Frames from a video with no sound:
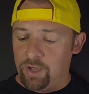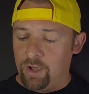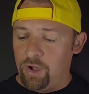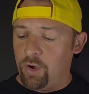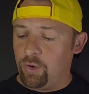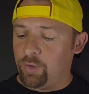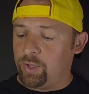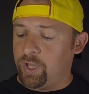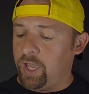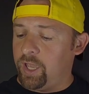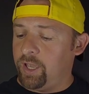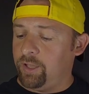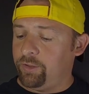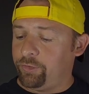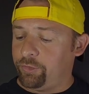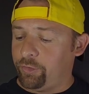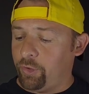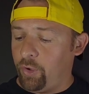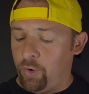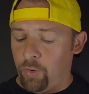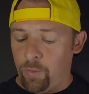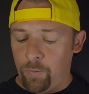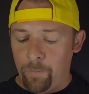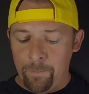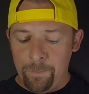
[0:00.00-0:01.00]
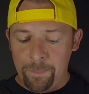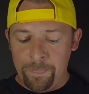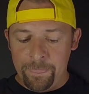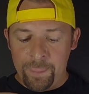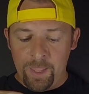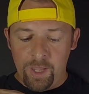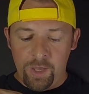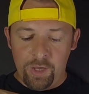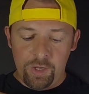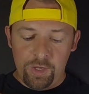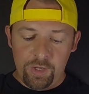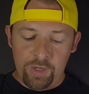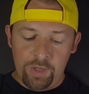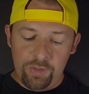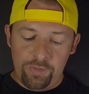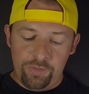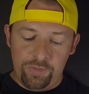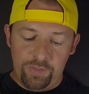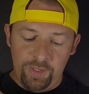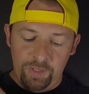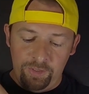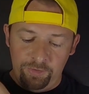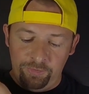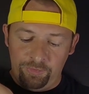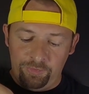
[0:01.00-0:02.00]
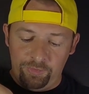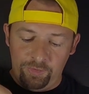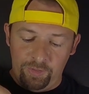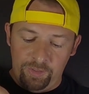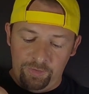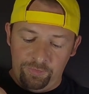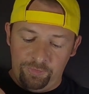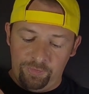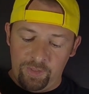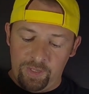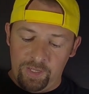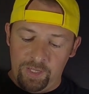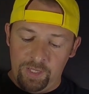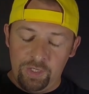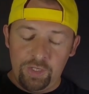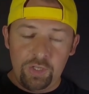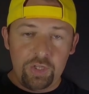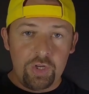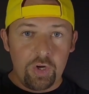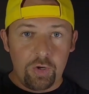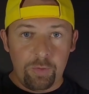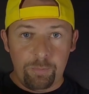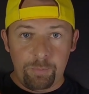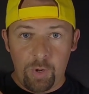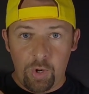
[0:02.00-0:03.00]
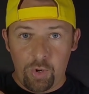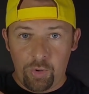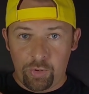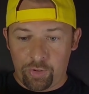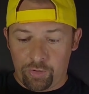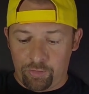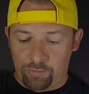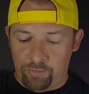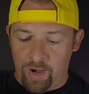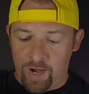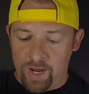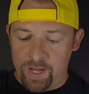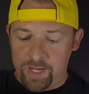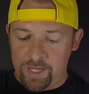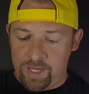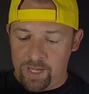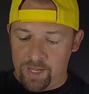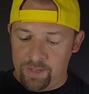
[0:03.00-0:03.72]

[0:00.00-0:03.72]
Okay, so this is the end of your motor, right?